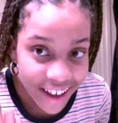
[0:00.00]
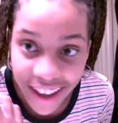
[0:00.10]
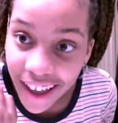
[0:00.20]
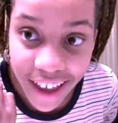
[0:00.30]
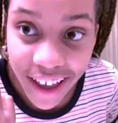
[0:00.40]

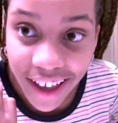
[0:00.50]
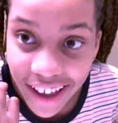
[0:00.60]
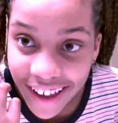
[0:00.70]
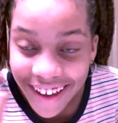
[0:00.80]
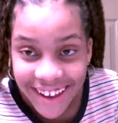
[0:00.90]
Hey.
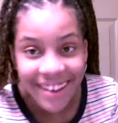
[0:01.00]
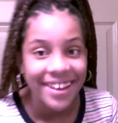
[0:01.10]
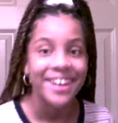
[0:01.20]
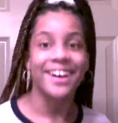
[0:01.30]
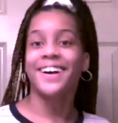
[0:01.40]

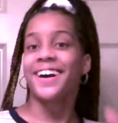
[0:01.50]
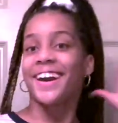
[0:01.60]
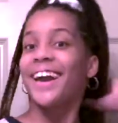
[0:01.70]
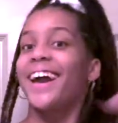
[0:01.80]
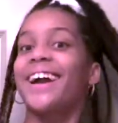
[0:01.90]

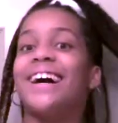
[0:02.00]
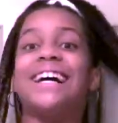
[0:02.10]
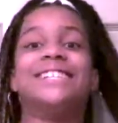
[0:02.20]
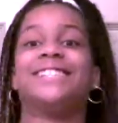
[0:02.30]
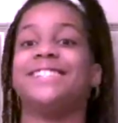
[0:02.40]
Okay, hey
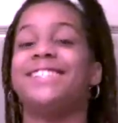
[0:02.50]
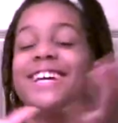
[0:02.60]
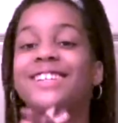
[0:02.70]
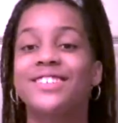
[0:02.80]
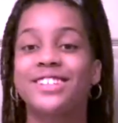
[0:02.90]
guys. So
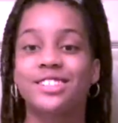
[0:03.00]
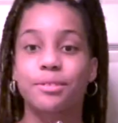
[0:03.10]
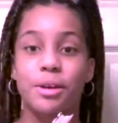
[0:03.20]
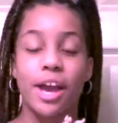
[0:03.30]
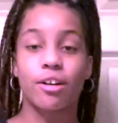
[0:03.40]
today's video is
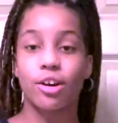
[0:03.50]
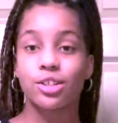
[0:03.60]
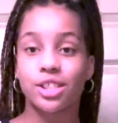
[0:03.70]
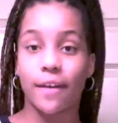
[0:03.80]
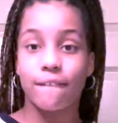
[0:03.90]
going to be a
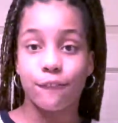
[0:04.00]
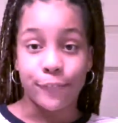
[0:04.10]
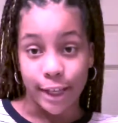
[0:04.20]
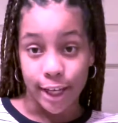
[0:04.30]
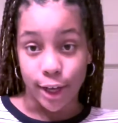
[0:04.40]
crochet
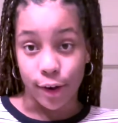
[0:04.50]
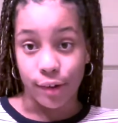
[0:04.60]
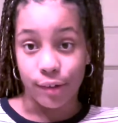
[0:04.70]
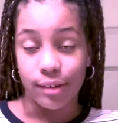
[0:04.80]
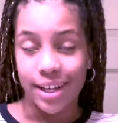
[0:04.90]

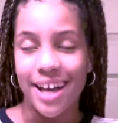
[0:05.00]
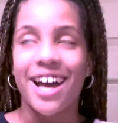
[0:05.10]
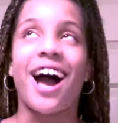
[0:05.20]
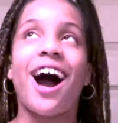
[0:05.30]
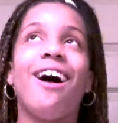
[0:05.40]
video.
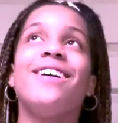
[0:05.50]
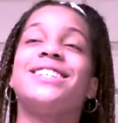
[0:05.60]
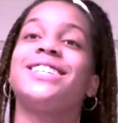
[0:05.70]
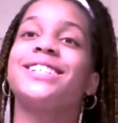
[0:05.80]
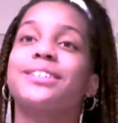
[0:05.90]
I always
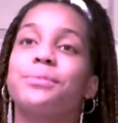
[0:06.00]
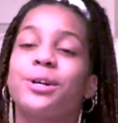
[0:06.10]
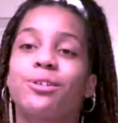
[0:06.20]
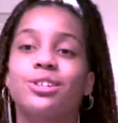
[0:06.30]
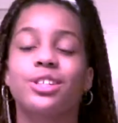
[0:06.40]
say it's going to be
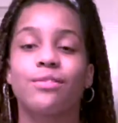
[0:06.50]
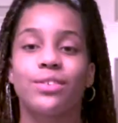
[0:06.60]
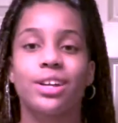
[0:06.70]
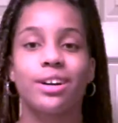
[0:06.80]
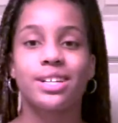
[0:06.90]
a crochet
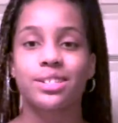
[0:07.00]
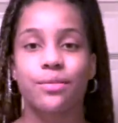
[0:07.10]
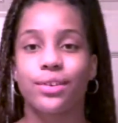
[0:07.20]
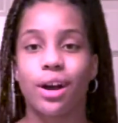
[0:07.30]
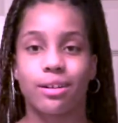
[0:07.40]
video as if
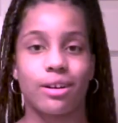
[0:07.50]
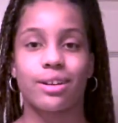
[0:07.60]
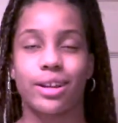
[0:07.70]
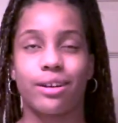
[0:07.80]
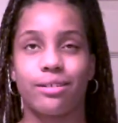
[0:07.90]
y'all don't
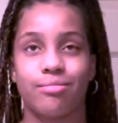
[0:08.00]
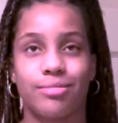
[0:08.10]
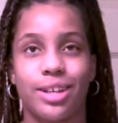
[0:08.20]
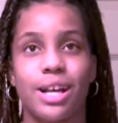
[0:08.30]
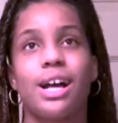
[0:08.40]
already
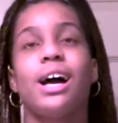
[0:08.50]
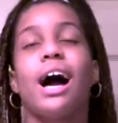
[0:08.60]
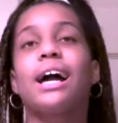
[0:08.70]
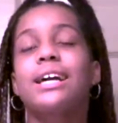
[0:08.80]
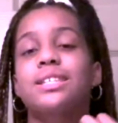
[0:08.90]
know.
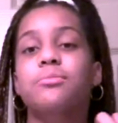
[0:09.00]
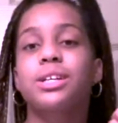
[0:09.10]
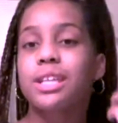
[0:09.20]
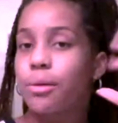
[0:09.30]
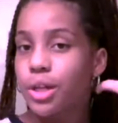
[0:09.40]
I guess it's
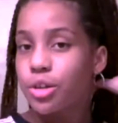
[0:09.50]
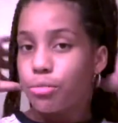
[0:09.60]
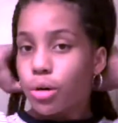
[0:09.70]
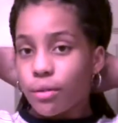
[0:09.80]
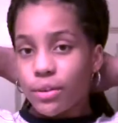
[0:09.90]
because I want to do
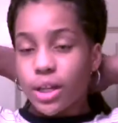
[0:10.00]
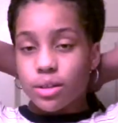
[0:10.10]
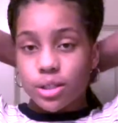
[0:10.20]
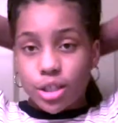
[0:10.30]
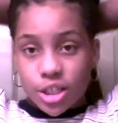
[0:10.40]
more
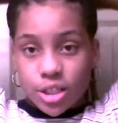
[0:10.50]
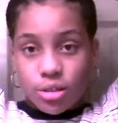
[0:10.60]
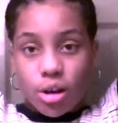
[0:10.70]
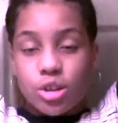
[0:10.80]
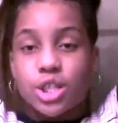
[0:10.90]
videos than just
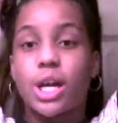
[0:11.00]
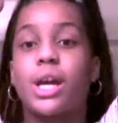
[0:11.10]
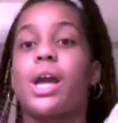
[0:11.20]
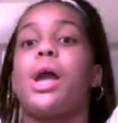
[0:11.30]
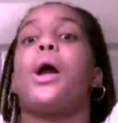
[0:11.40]

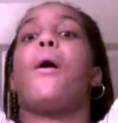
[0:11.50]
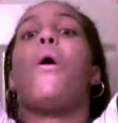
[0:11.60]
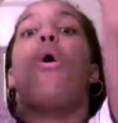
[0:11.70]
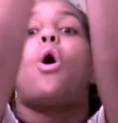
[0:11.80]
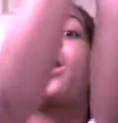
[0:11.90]
crochet
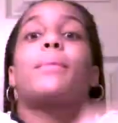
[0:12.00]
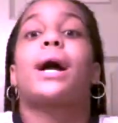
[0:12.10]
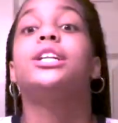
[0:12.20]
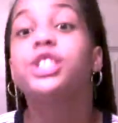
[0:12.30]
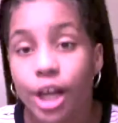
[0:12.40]
on
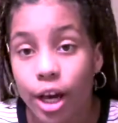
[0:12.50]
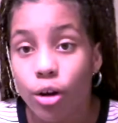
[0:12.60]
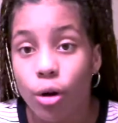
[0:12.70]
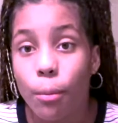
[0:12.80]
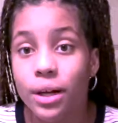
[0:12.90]
my
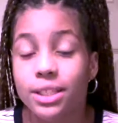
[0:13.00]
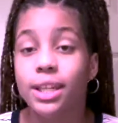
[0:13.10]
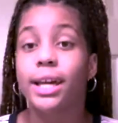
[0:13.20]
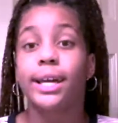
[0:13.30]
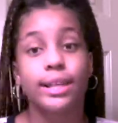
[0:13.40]
channel but
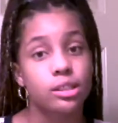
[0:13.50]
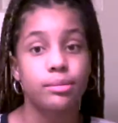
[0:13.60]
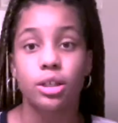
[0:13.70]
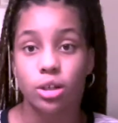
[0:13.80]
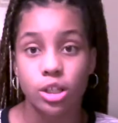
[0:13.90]
today is going
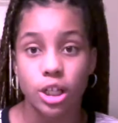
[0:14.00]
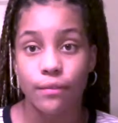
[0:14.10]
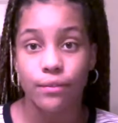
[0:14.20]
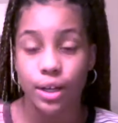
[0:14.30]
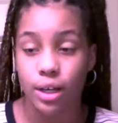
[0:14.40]
to be a crochet
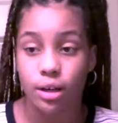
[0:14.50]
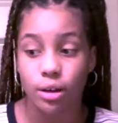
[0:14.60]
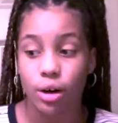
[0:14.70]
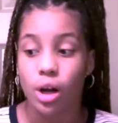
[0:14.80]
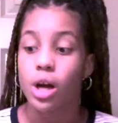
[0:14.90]
video